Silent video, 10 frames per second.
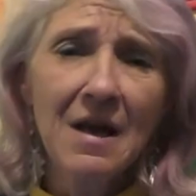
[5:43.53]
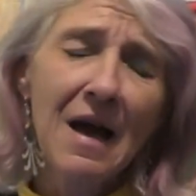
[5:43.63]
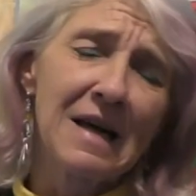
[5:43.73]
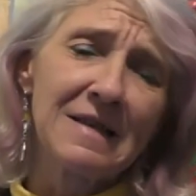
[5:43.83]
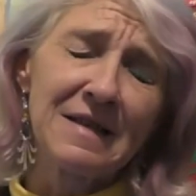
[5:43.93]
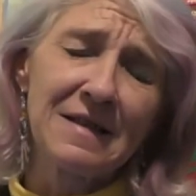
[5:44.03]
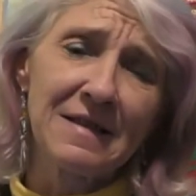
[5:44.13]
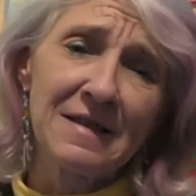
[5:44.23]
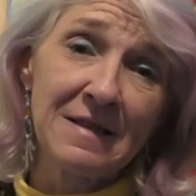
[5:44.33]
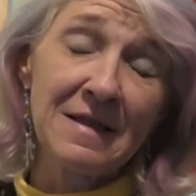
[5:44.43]
as is
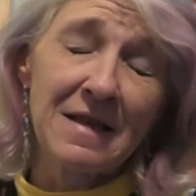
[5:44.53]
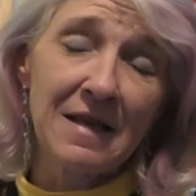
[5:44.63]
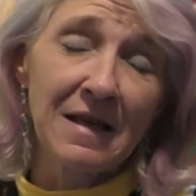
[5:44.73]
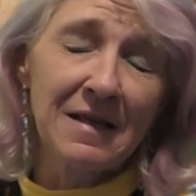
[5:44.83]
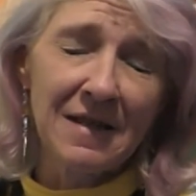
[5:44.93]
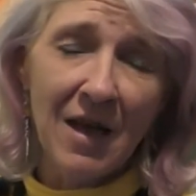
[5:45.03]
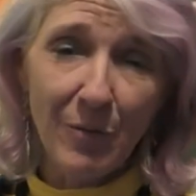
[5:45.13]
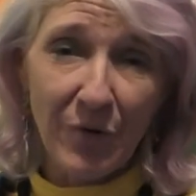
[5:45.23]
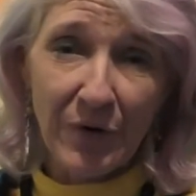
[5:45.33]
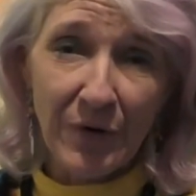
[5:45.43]
in the
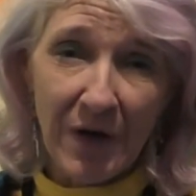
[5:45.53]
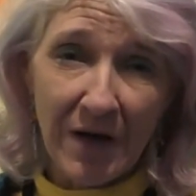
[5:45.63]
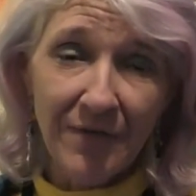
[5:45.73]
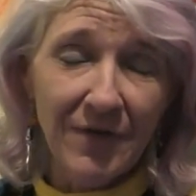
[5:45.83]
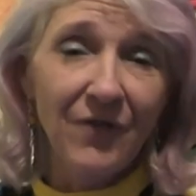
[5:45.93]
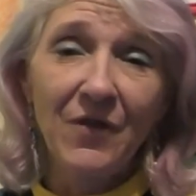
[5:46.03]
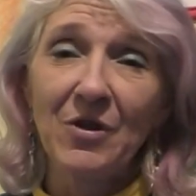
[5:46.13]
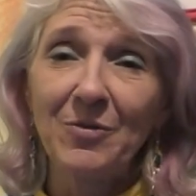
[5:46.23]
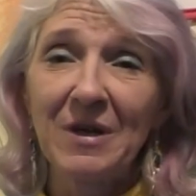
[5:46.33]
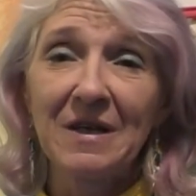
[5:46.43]
example of the
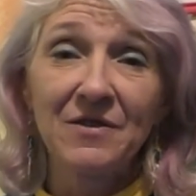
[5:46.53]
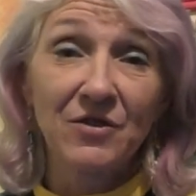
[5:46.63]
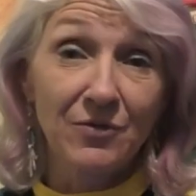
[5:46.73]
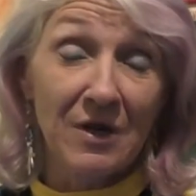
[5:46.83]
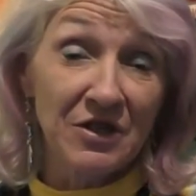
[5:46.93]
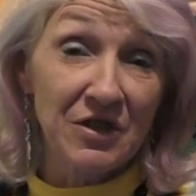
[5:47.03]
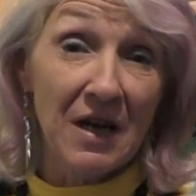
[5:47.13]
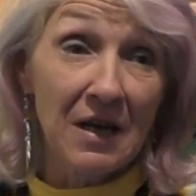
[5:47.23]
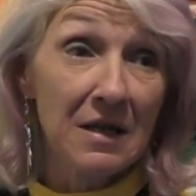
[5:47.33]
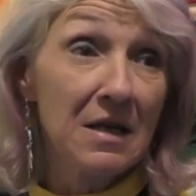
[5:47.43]
Philippines or
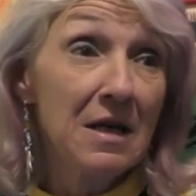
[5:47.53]
Russia,